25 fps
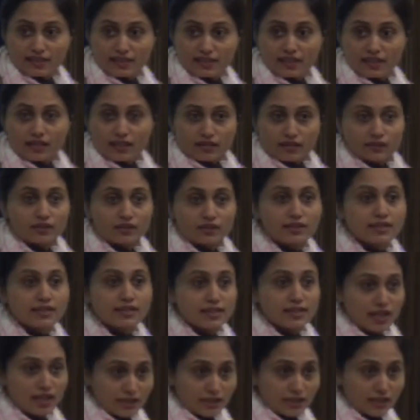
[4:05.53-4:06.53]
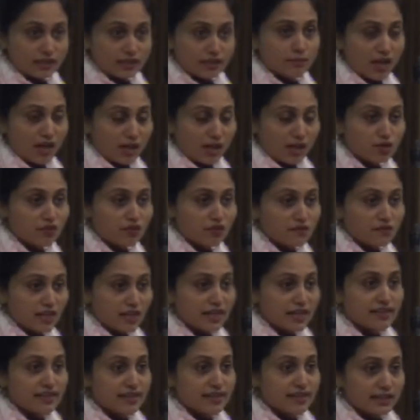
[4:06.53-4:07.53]
The study, the branch of science
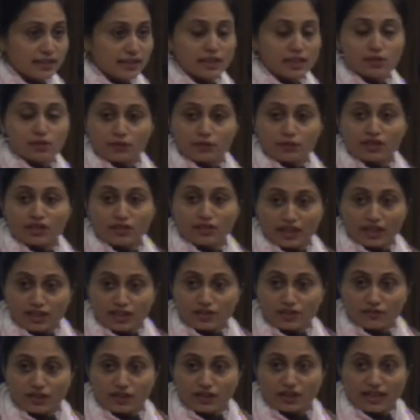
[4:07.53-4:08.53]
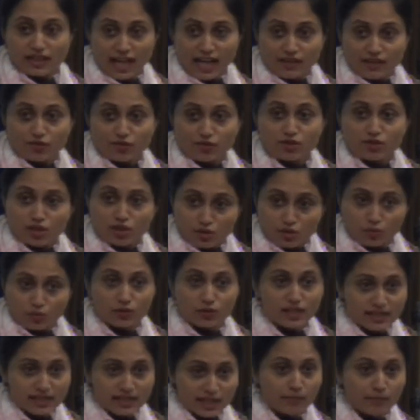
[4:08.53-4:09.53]
that deals with the rates of the reactions is known
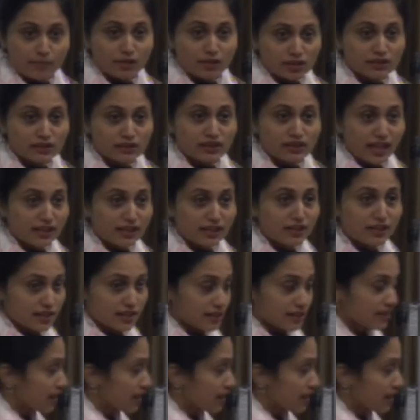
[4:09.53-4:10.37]
as chemical kinetics.